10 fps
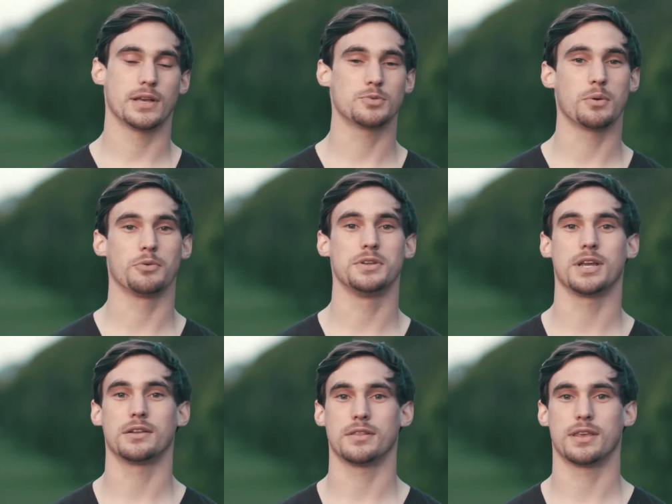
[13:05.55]
And that's why we're
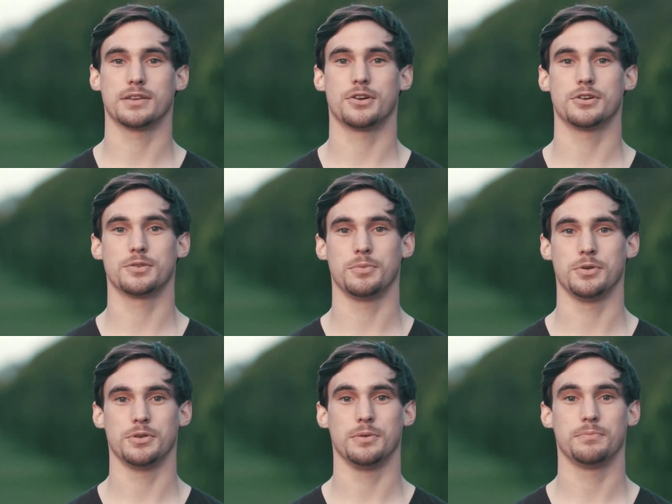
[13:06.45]
reaching out to Kickstarter's
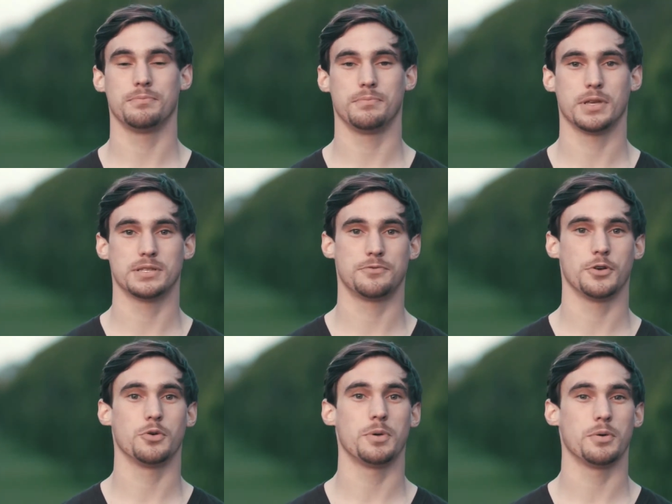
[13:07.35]
community. Because it's
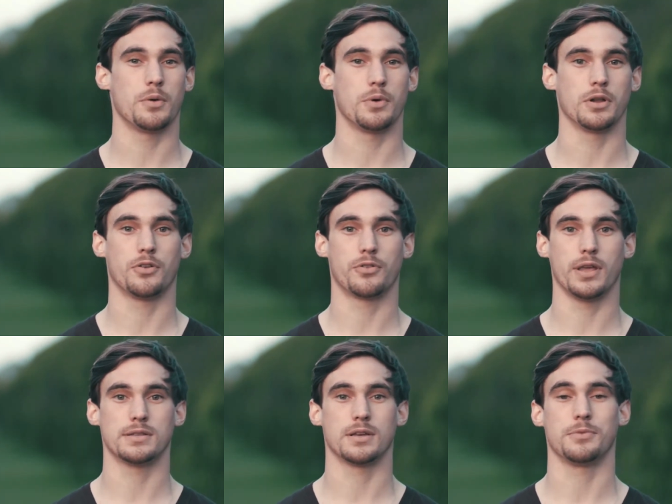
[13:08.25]
filled with people that want to
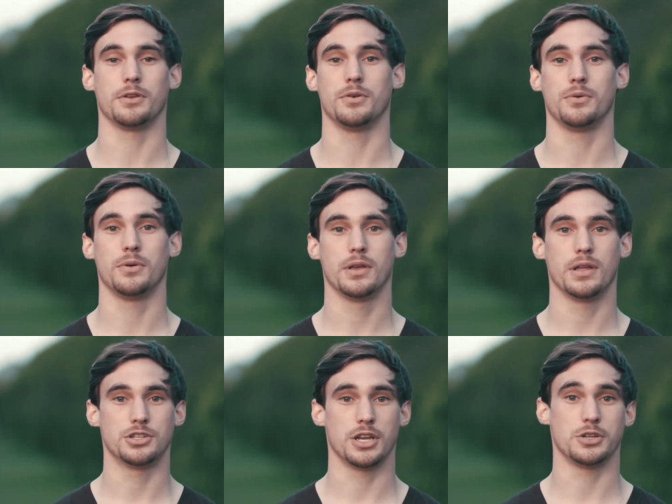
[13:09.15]
create something new
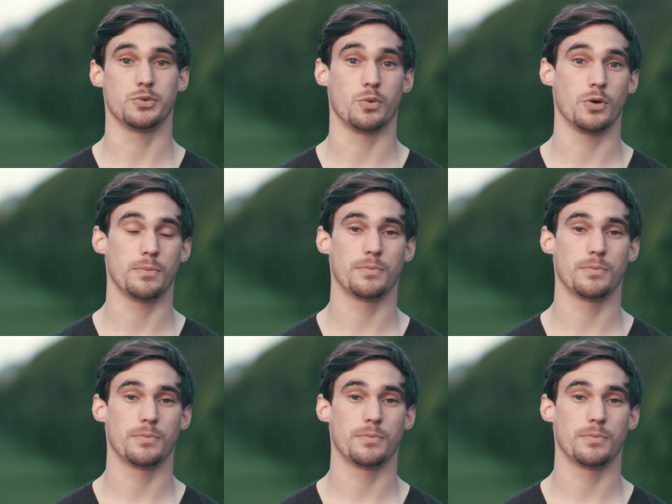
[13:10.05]
to change the world.